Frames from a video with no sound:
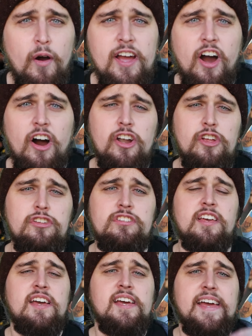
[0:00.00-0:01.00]
boy
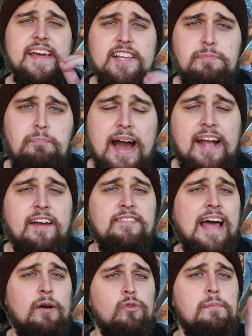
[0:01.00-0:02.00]
Haaland is back,
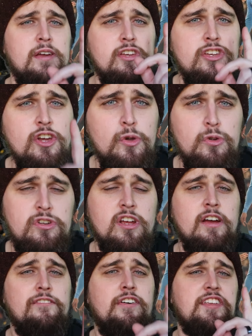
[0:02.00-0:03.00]
and that will be huge
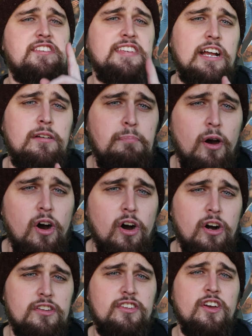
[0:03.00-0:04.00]
for the second
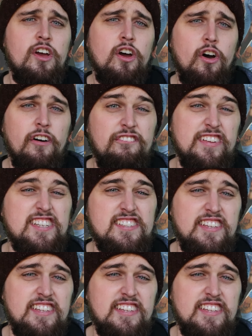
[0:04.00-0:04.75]
part of this